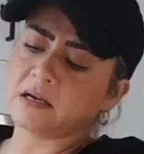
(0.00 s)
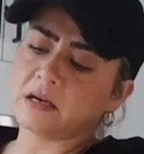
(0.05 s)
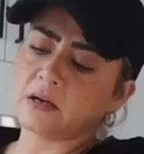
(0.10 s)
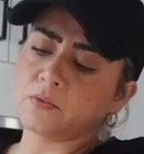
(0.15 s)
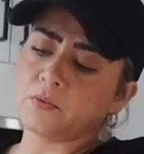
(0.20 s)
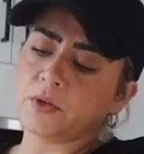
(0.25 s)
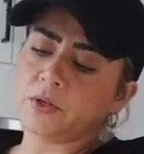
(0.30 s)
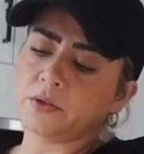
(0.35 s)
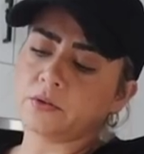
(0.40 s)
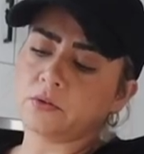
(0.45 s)

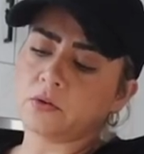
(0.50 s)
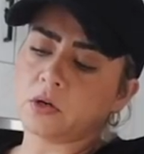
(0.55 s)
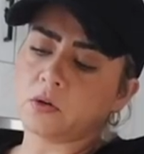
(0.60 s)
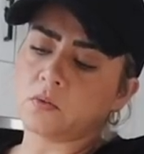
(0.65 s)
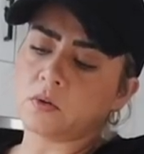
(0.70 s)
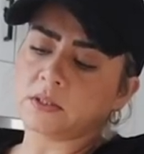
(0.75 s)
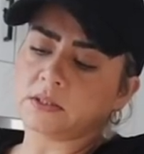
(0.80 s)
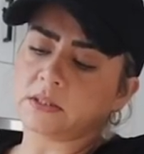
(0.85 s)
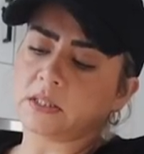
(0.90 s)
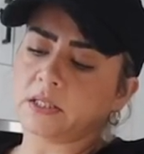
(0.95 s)
And we don't know
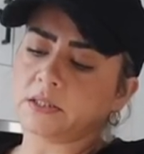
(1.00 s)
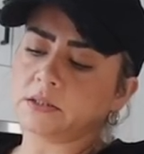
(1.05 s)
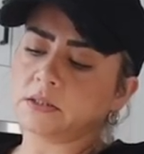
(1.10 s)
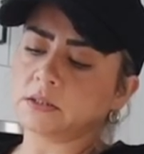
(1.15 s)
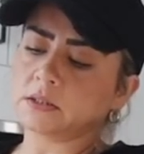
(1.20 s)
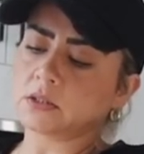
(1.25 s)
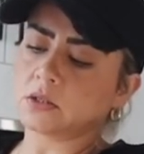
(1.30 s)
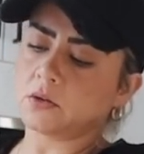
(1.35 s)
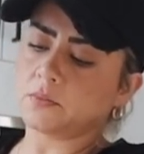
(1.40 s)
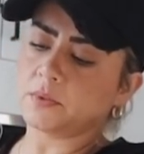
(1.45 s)
what time
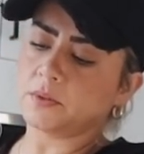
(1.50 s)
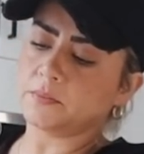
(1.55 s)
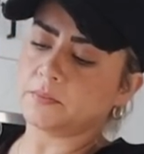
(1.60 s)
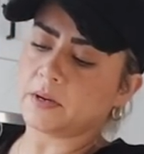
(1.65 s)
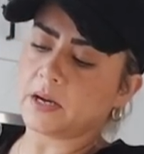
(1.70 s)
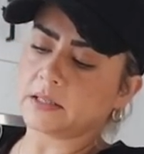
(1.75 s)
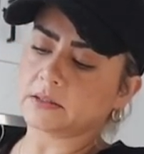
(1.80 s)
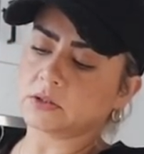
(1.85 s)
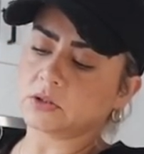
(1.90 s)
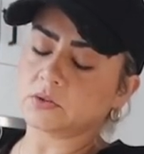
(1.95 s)
she's coming
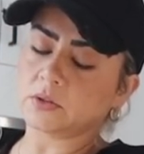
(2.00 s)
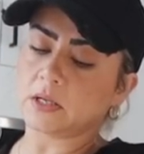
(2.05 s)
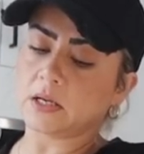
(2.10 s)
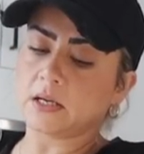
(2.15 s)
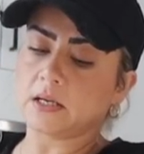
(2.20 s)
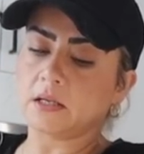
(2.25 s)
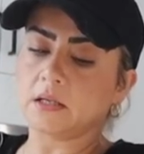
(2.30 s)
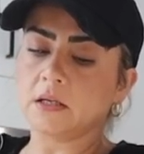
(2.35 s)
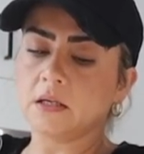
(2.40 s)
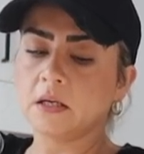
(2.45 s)
back
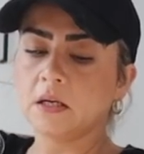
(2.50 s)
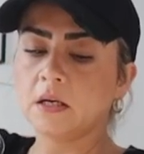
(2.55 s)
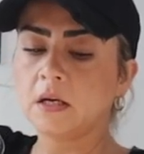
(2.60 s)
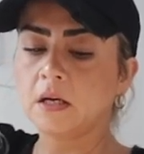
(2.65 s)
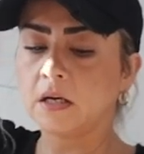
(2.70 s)
tonight.